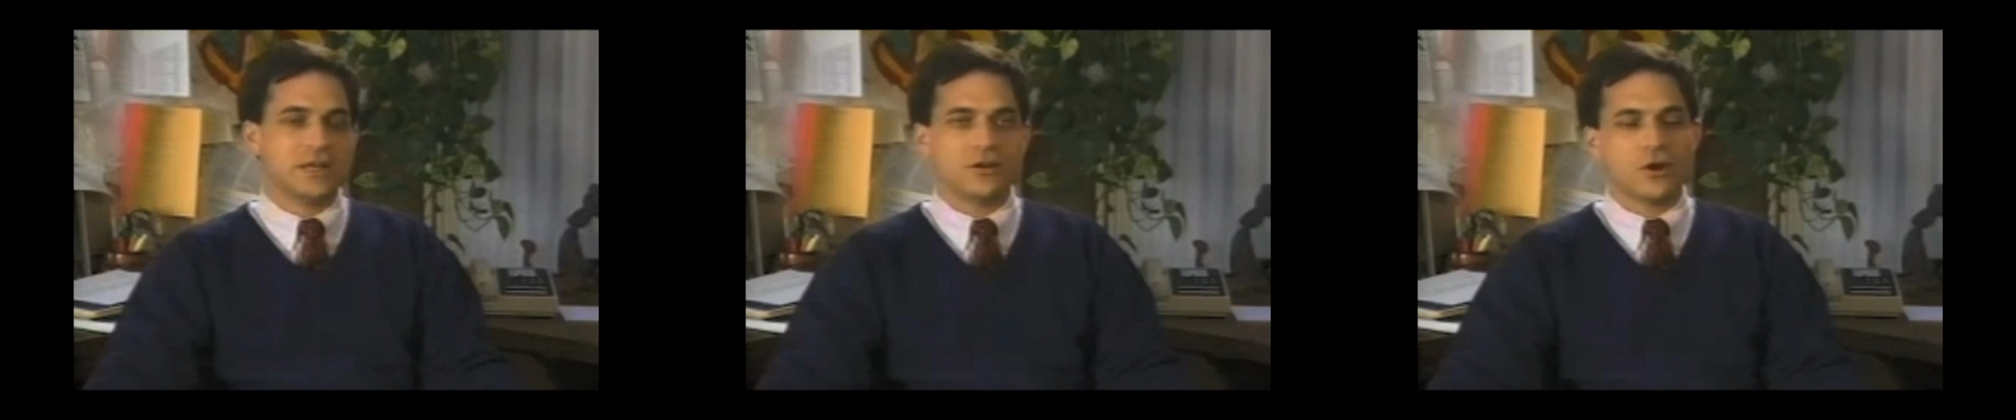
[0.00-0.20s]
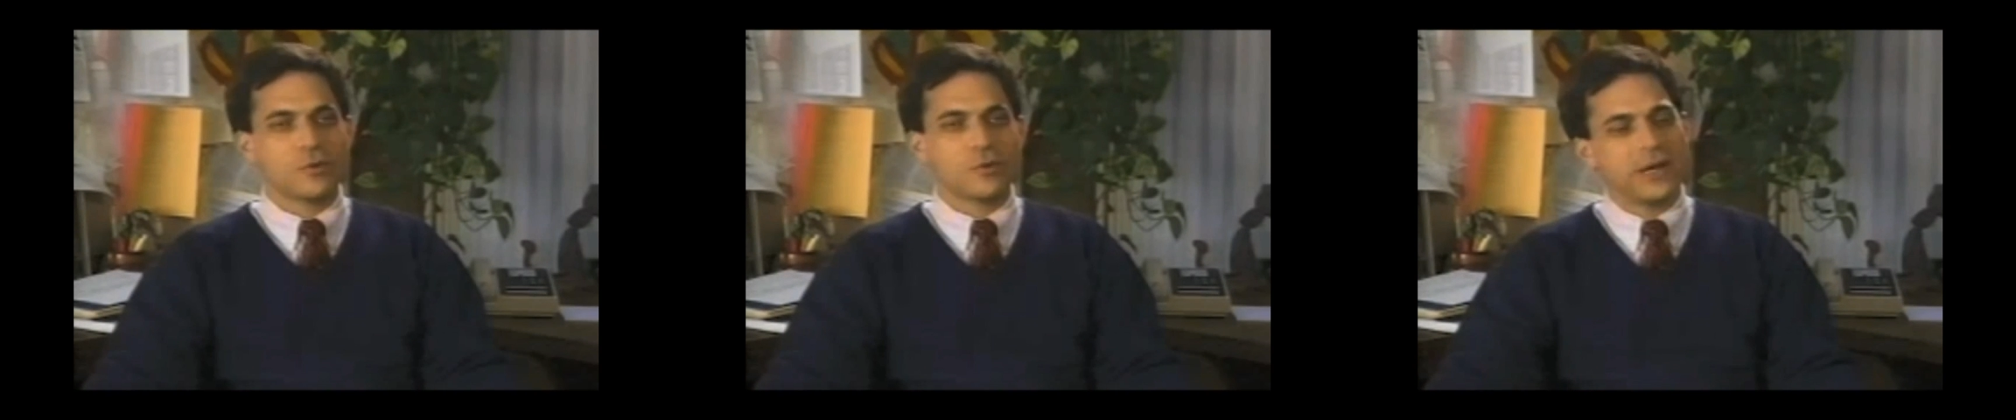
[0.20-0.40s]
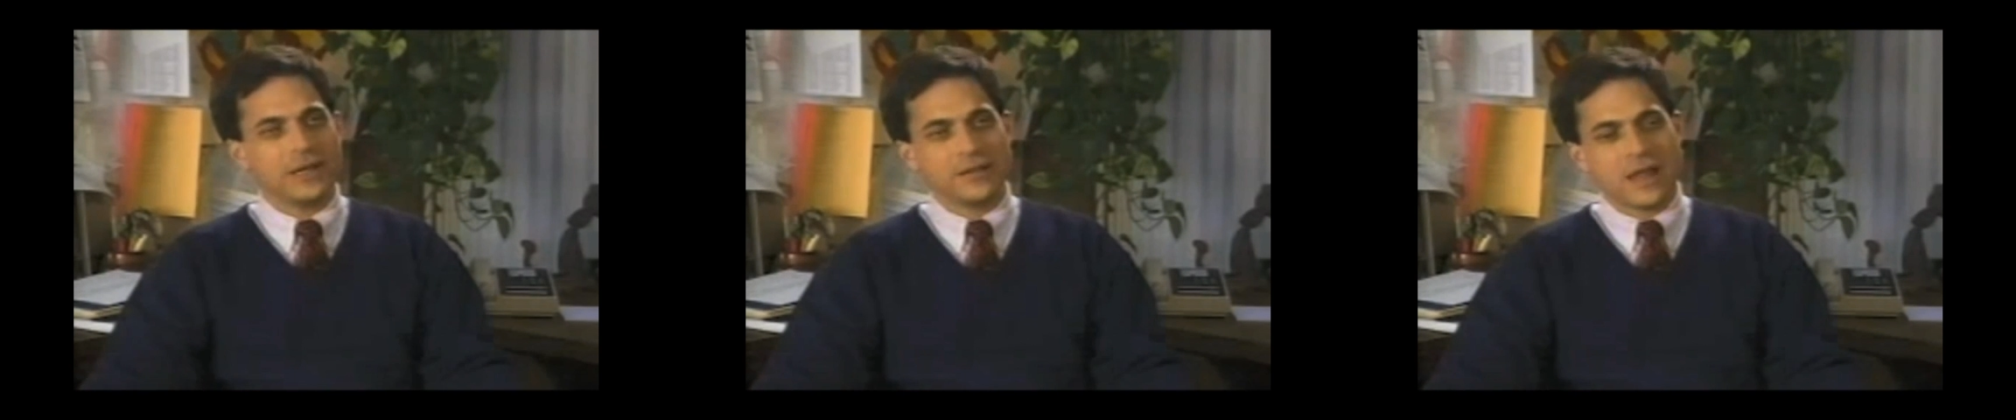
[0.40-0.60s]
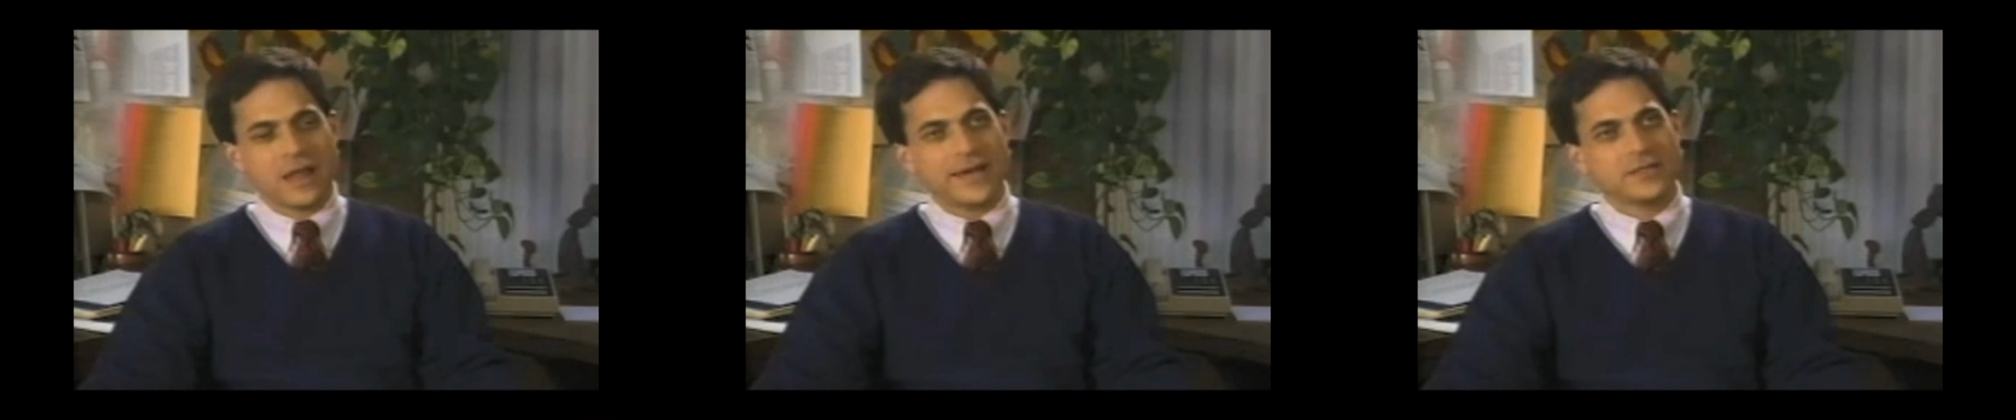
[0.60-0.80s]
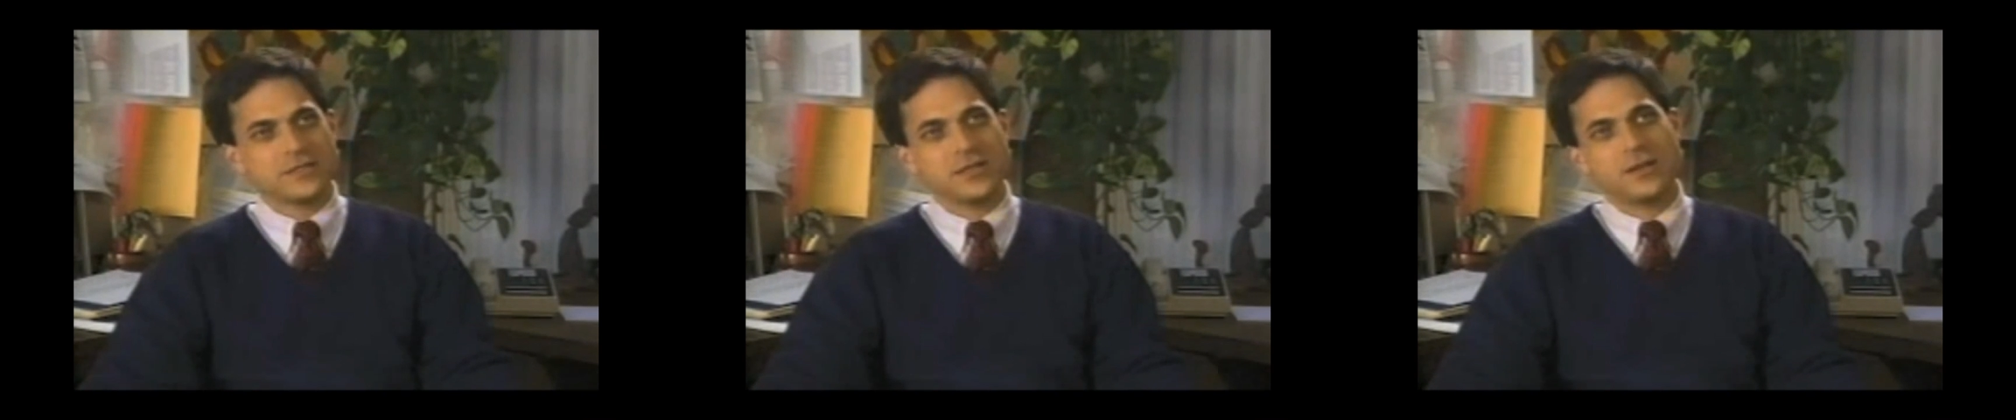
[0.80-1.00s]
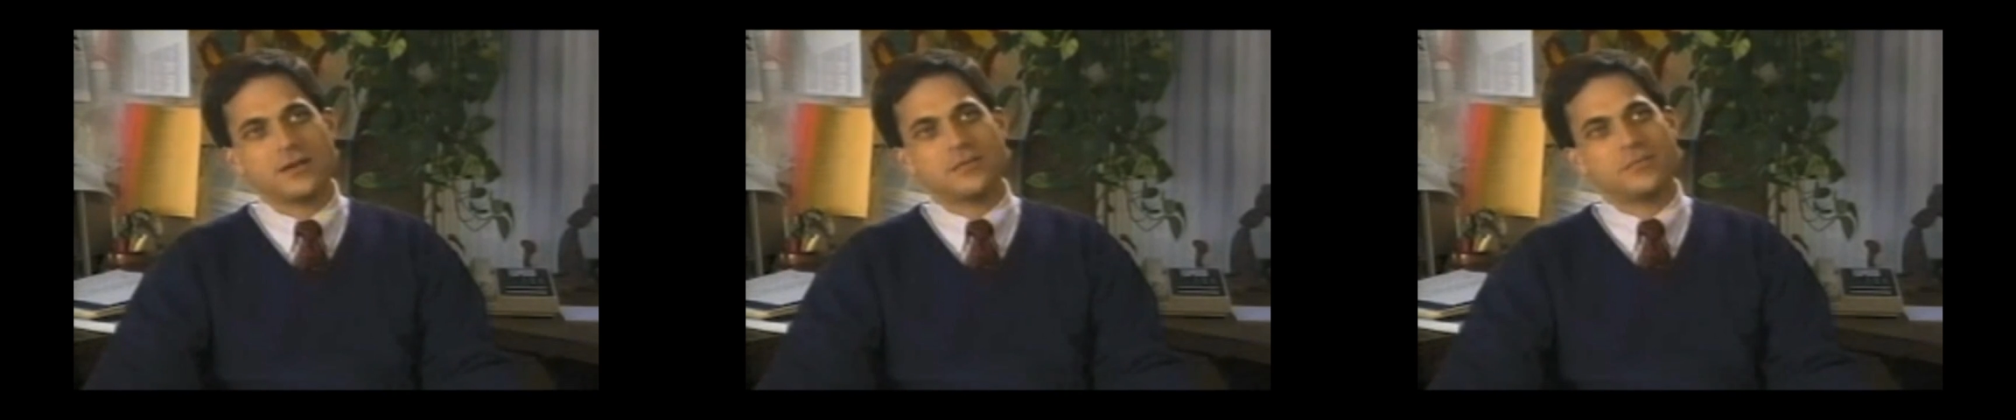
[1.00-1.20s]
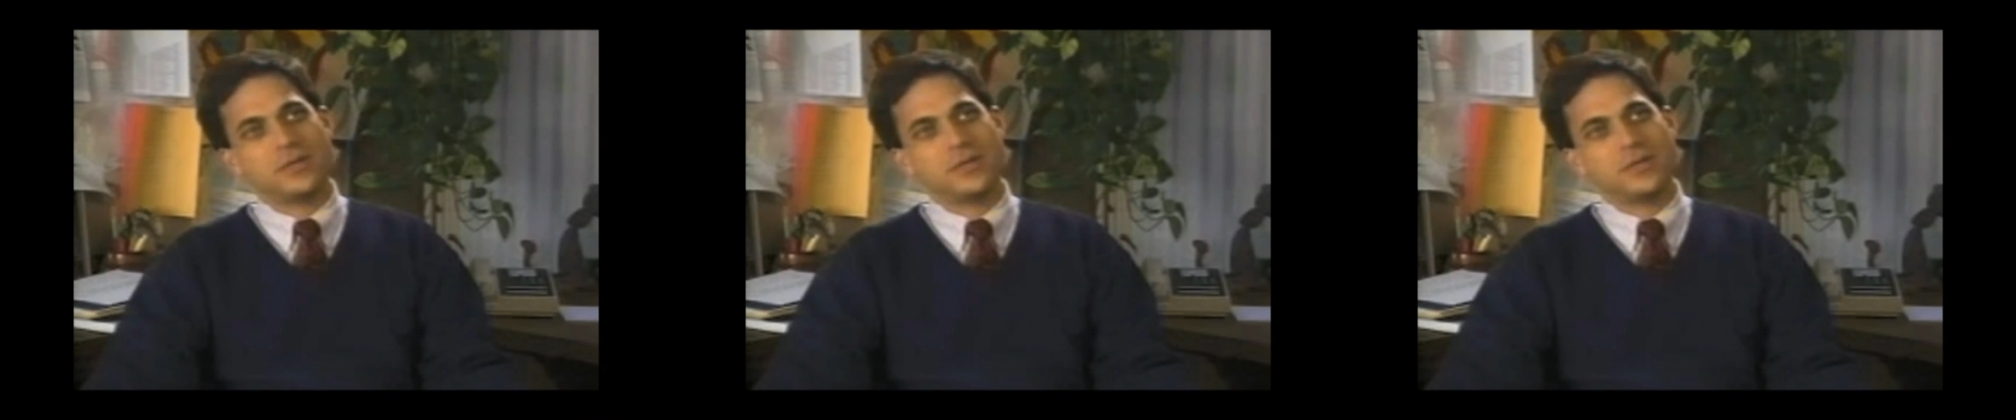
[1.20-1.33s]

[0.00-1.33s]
that nobody likes him,